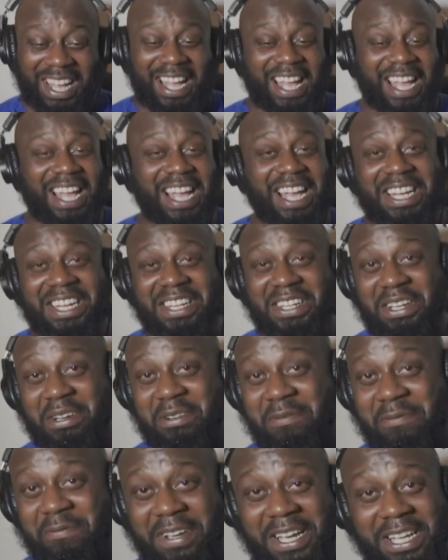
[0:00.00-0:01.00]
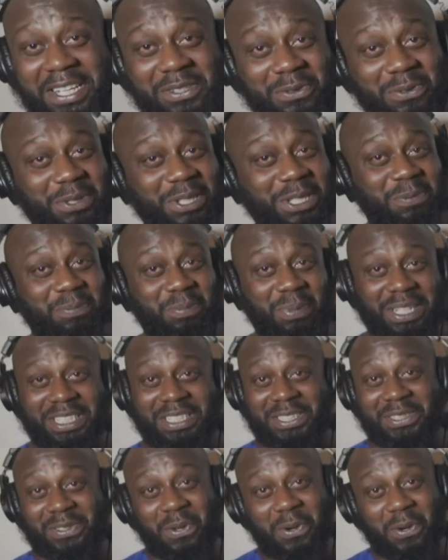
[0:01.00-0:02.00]
And the effects on this bitch
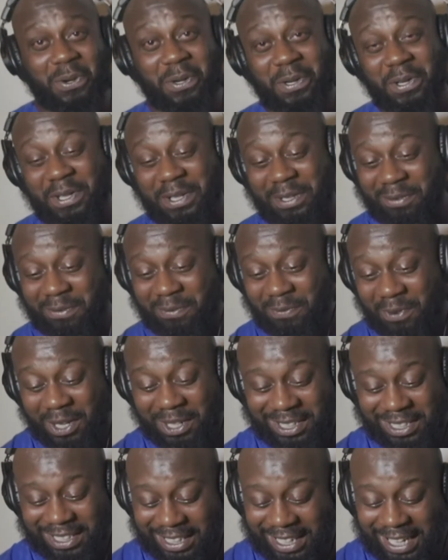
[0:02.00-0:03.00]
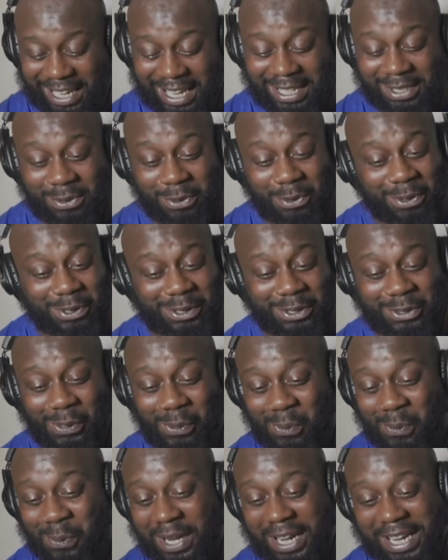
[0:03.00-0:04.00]
is hard as fuck today. It's going
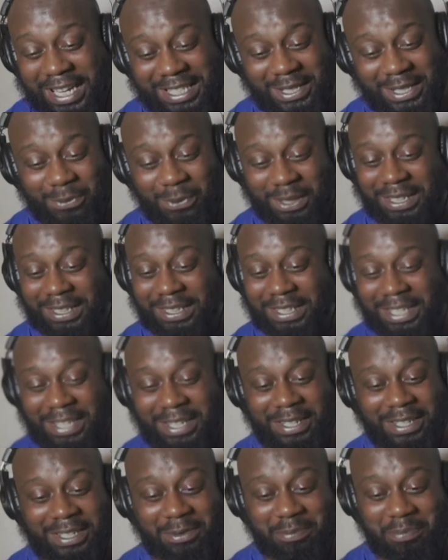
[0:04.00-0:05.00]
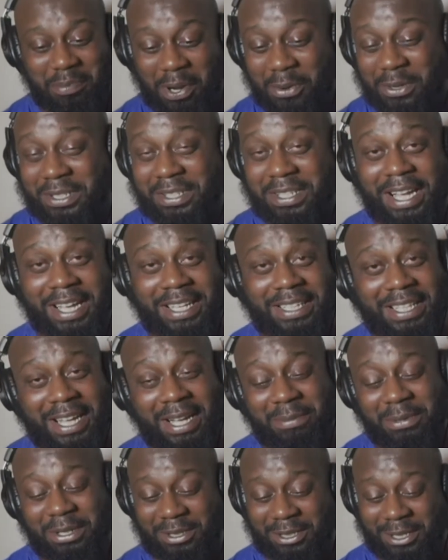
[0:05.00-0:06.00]
so crazy with the lyrics, bro. It's like
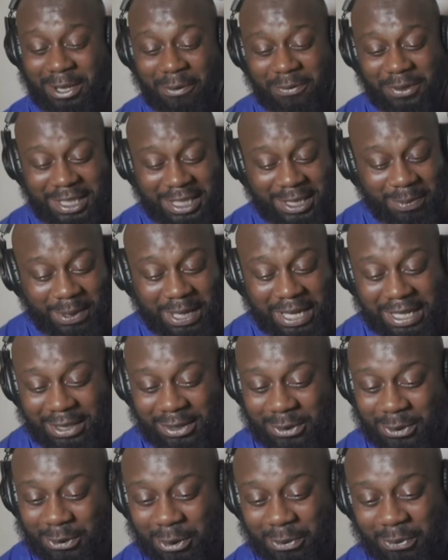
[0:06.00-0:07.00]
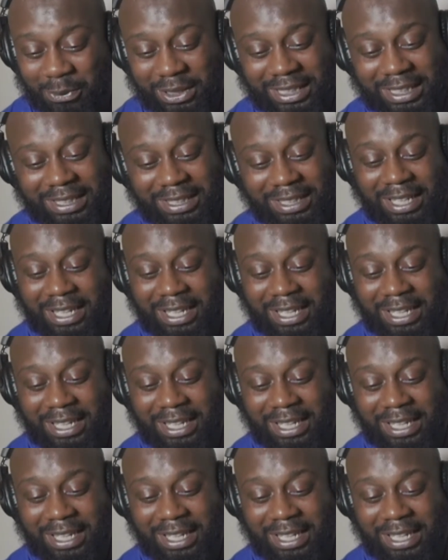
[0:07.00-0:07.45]
damn, they're so explanatory with the.